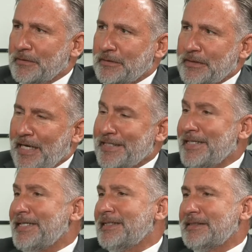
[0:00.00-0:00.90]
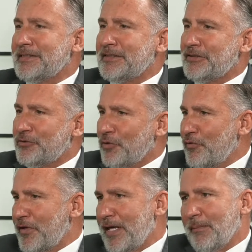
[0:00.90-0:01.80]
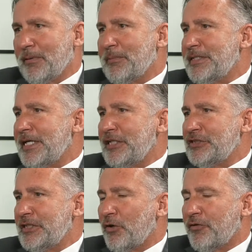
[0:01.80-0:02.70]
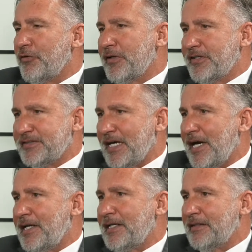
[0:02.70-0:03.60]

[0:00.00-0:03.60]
ideas through the implementation or through the design and